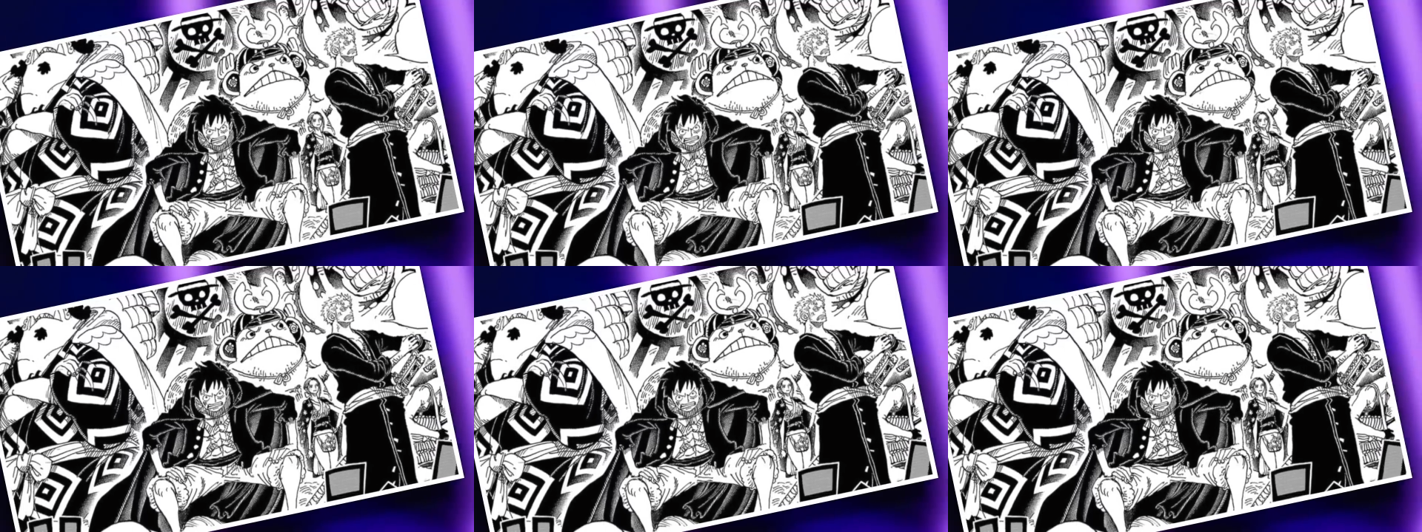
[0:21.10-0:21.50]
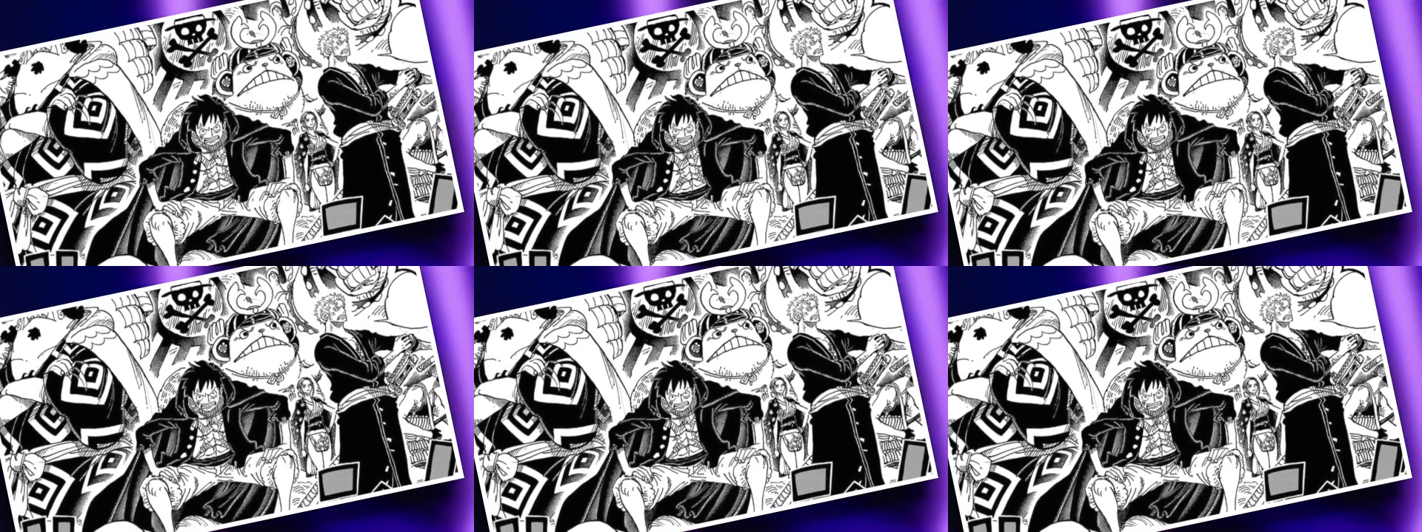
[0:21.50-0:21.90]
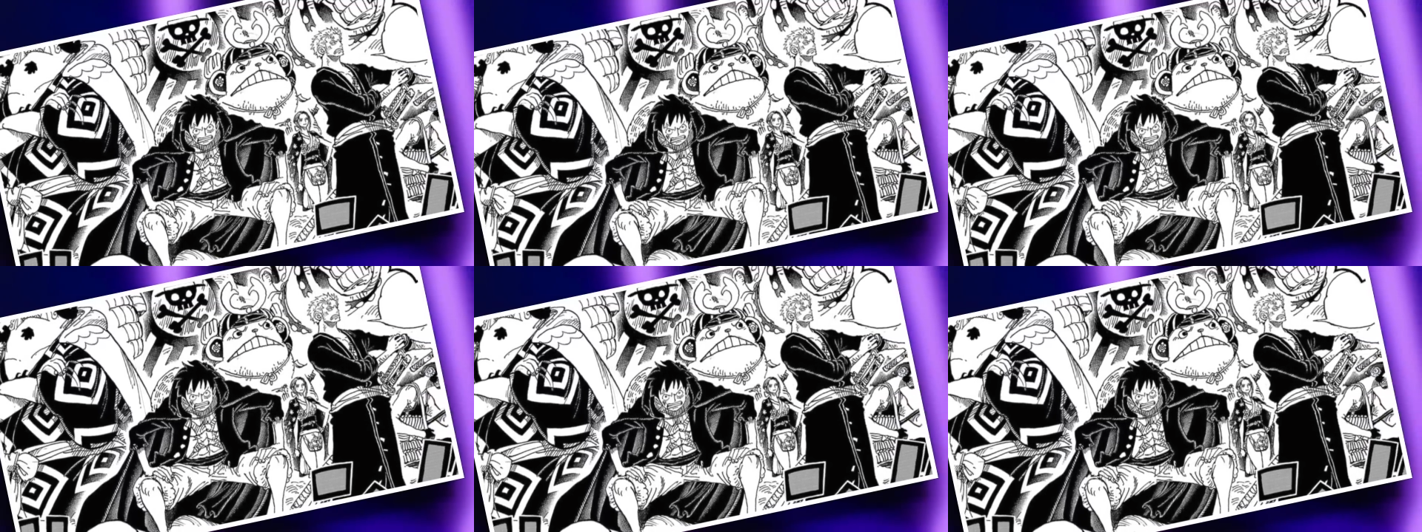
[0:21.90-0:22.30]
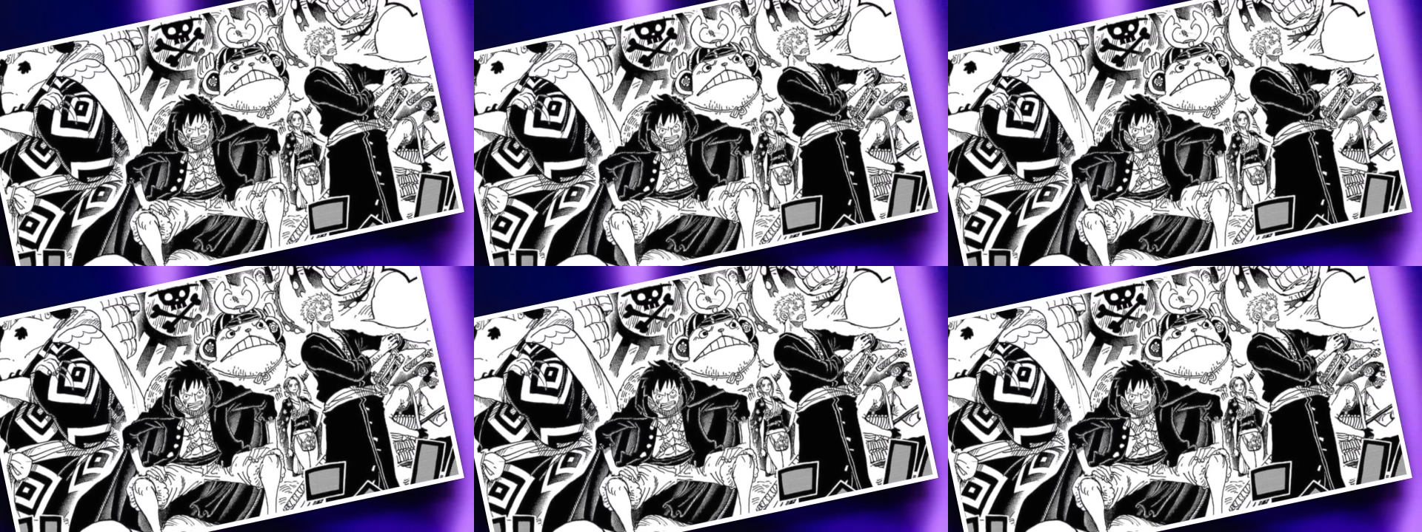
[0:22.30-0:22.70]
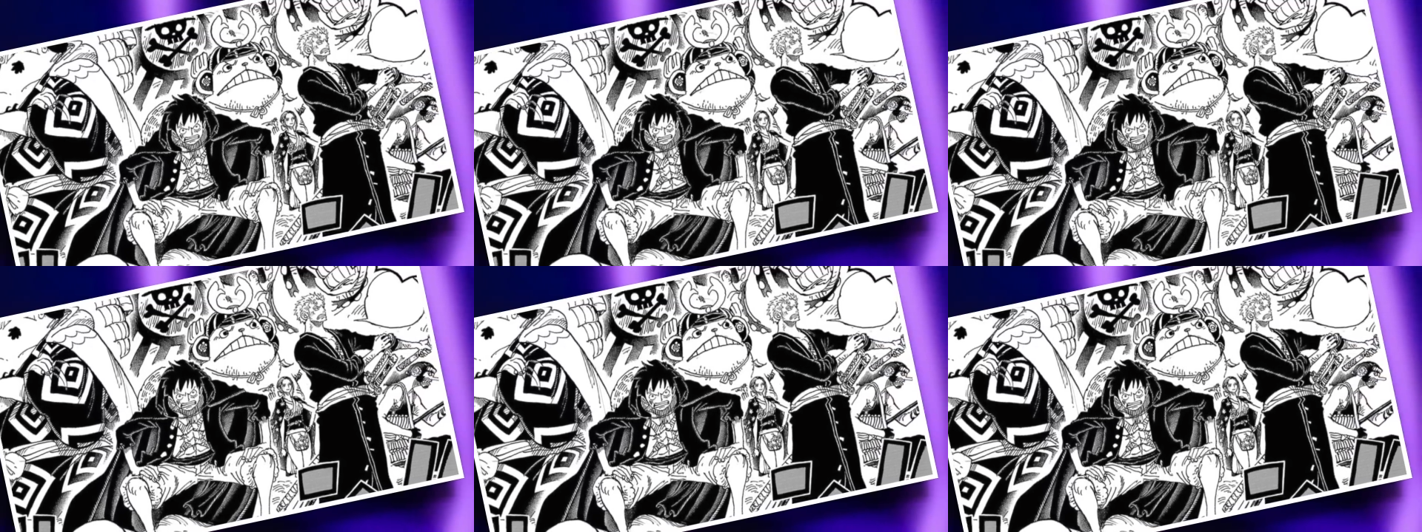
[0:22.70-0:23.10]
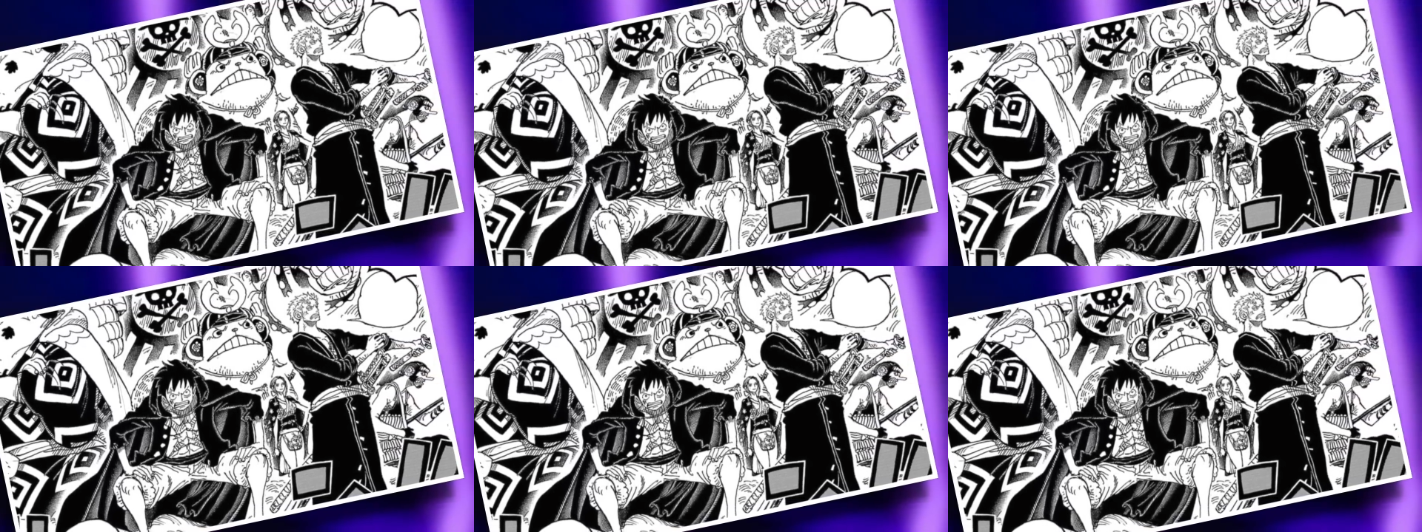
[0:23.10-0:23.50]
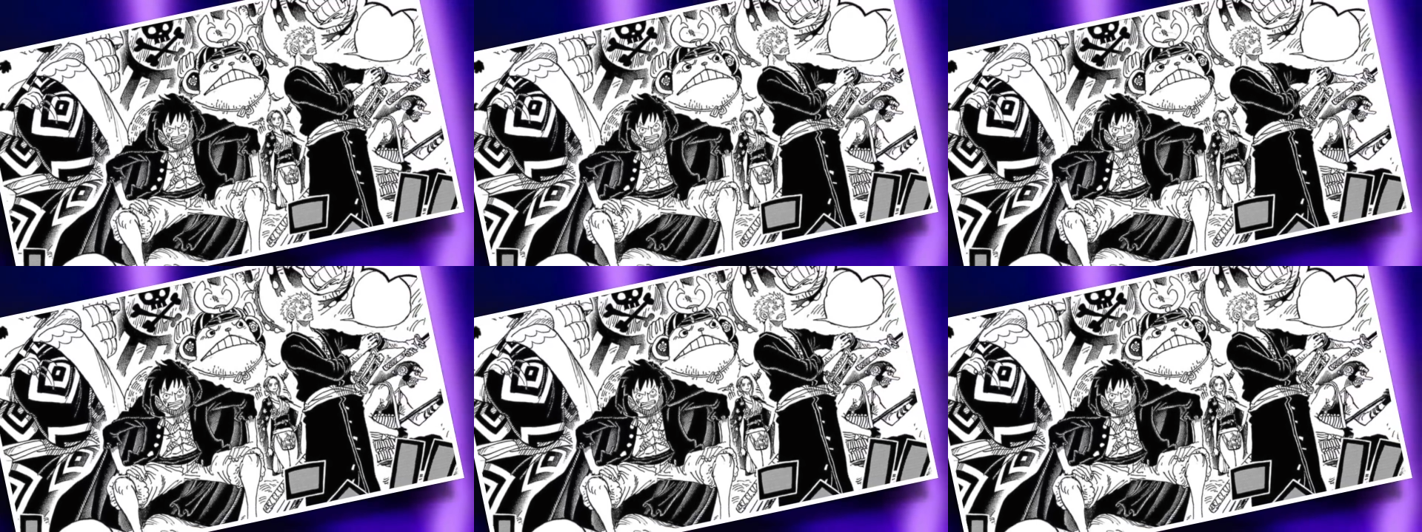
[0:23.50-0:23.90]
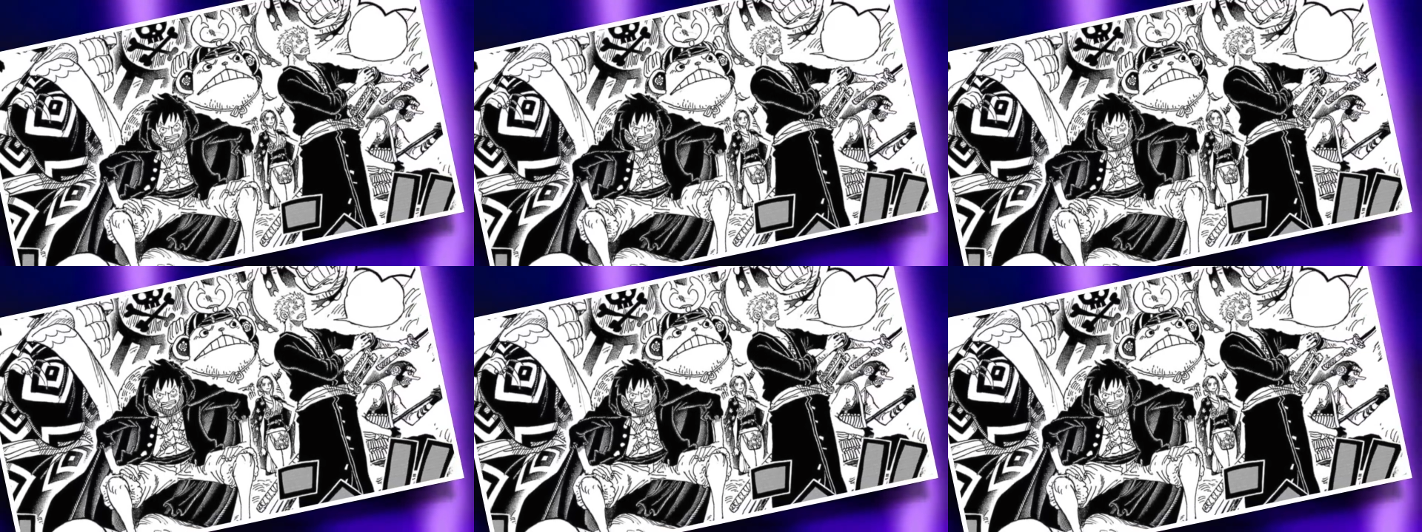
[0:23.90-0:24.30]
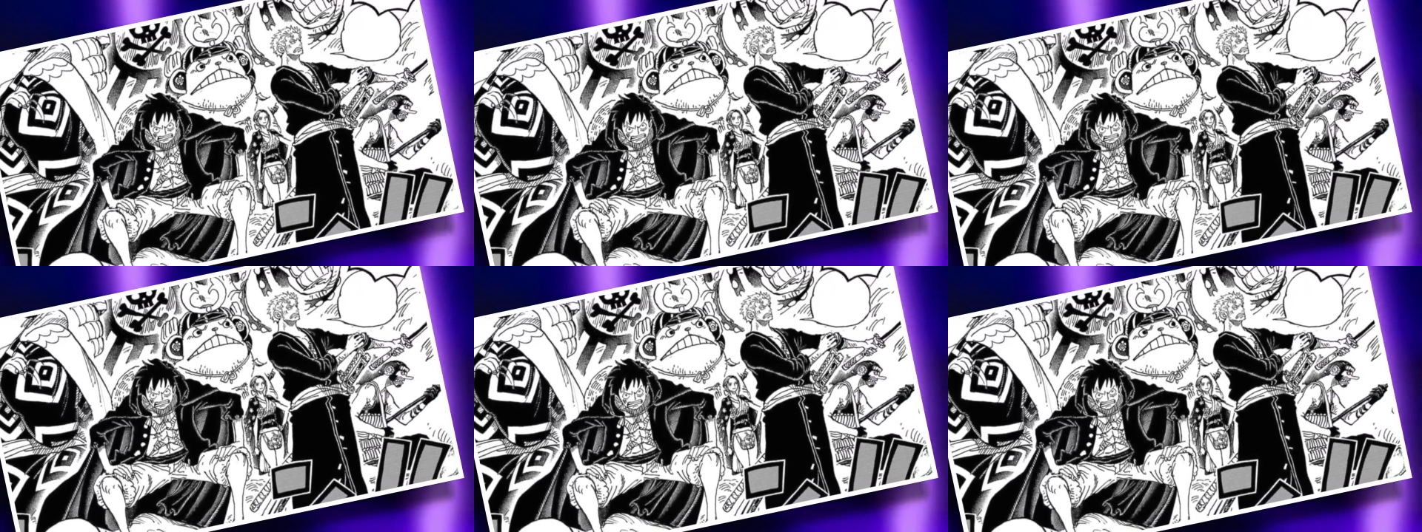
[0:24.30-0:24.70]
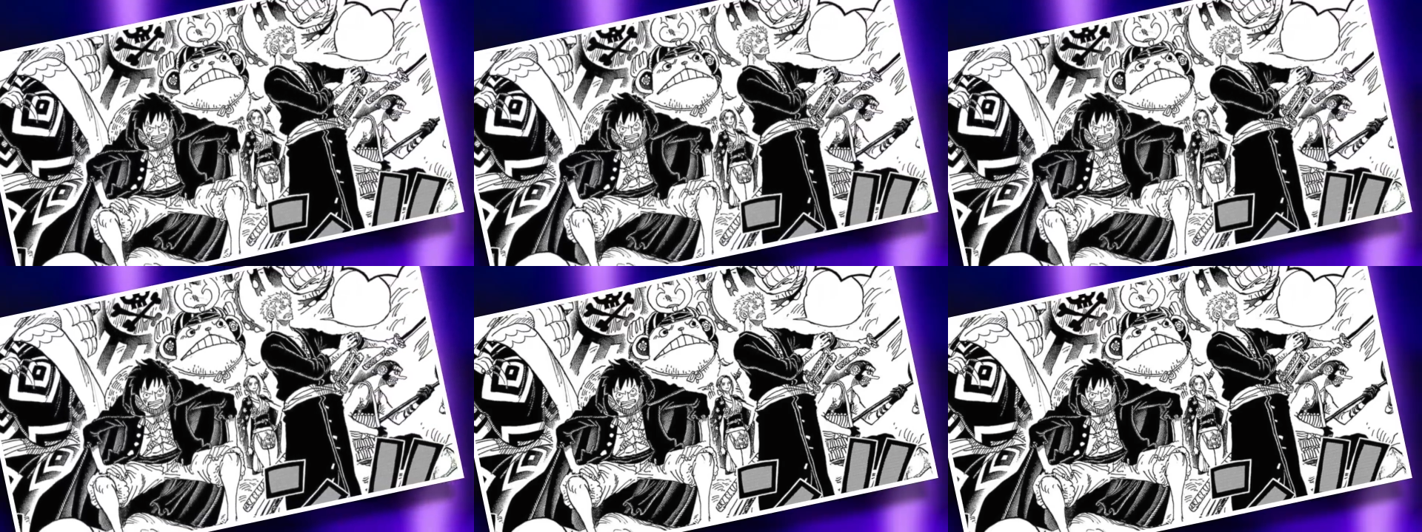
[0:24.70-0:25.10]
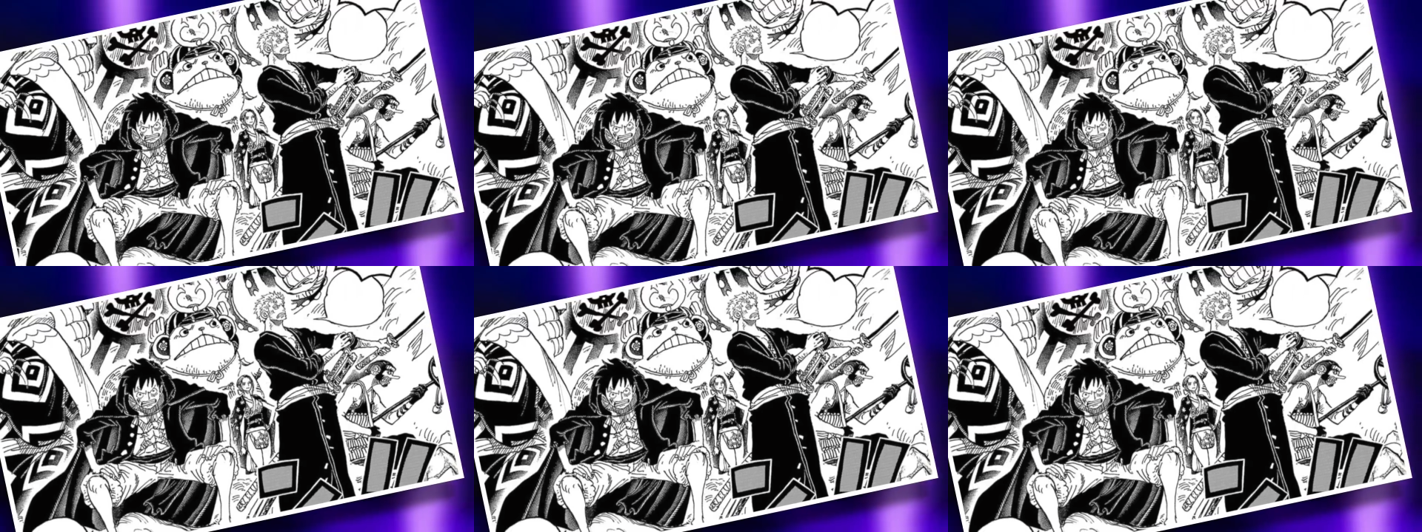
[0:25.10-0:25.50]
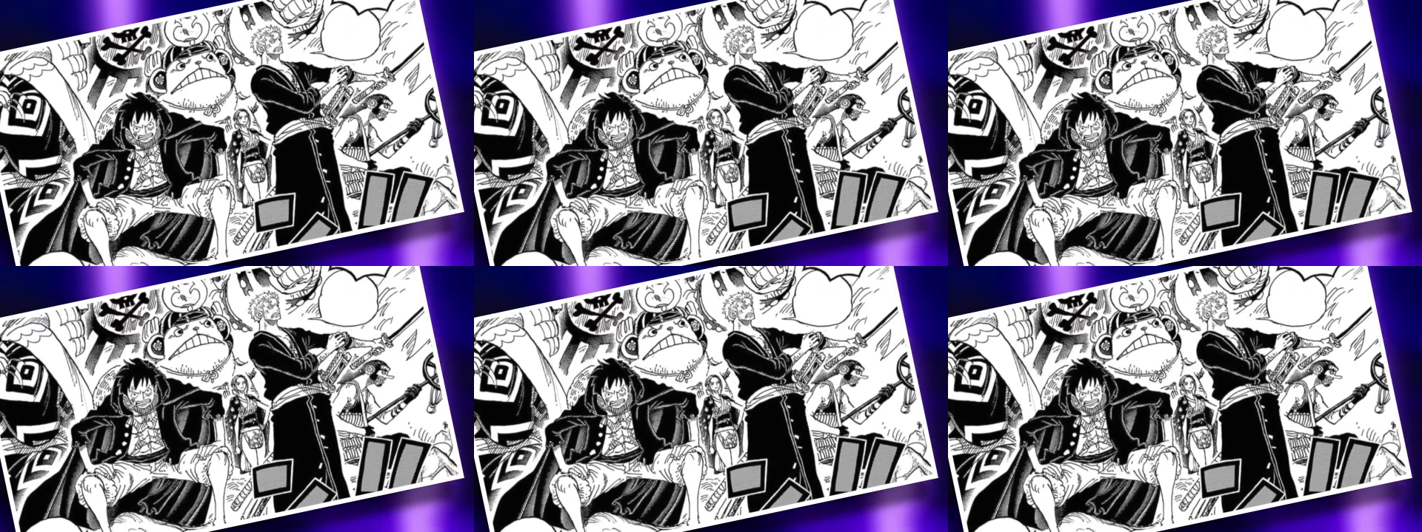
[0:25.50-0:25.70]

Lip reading: [unreadable: no face in view]